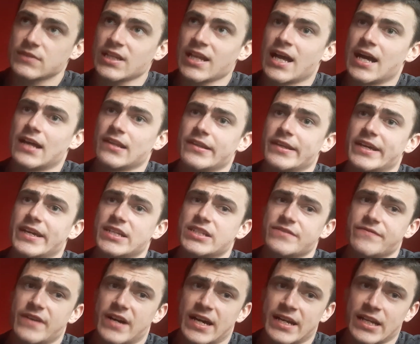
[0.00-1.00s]

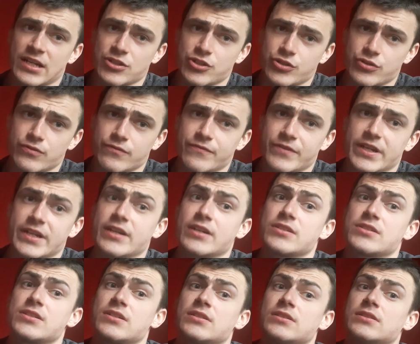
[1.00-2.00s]
financial
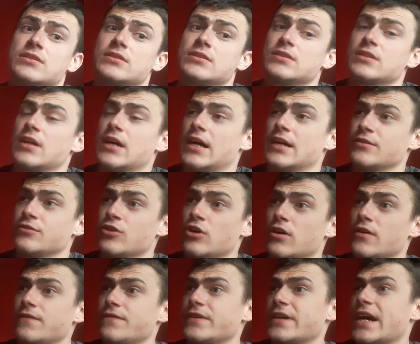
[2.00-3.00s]
figures. And
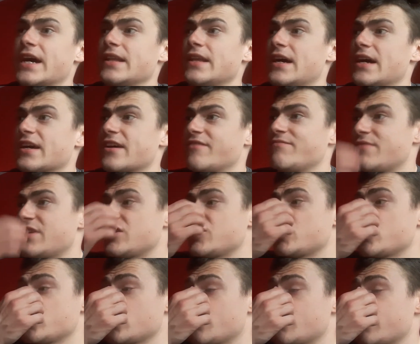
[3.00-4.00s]
don't forget, like I've
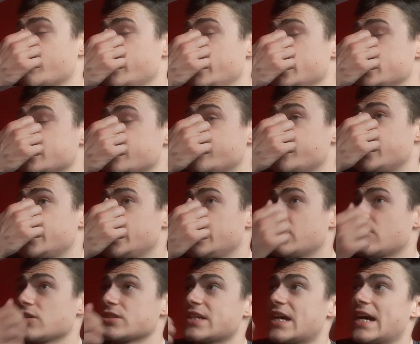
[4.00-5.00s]
mentioned on my recent
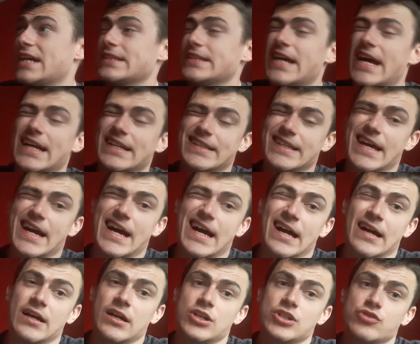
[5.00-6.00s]
videos, our net
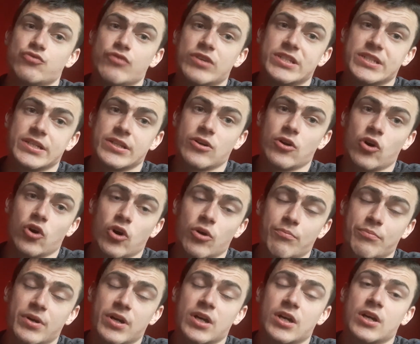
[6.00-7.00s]
debt has risen
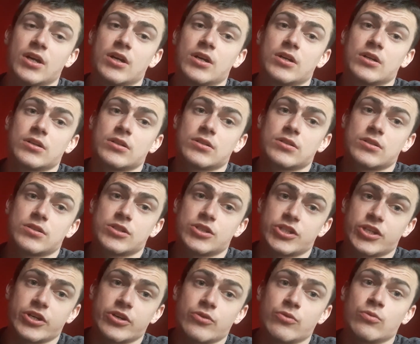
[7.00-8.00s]
up
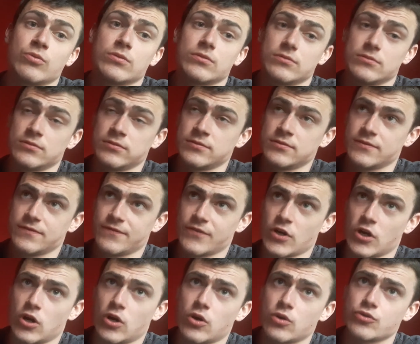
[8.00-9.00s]
to
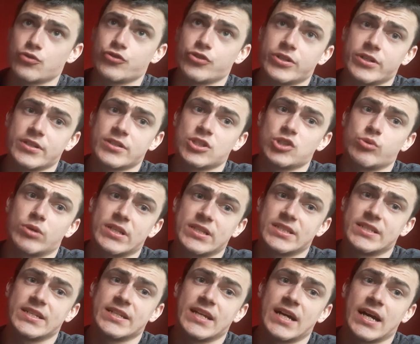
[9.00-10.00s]

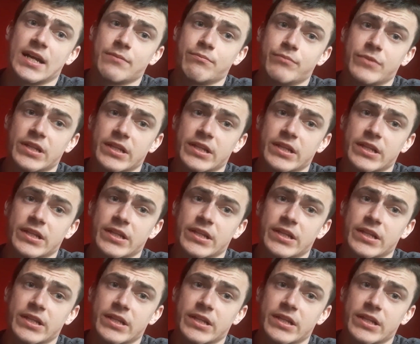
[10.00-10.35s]
£429.1